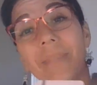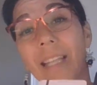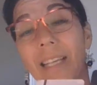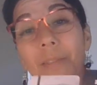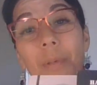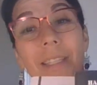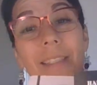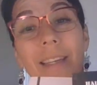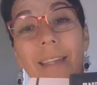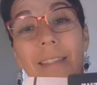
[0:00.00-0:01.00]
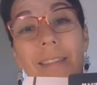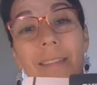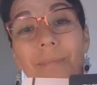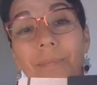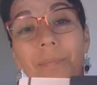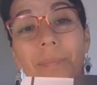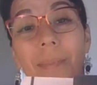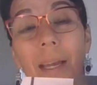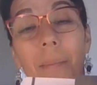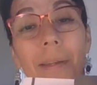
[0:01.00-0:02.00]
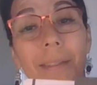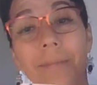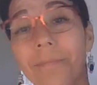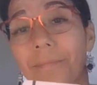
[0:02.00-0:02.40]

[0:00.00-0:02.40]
That's what it says. I mean,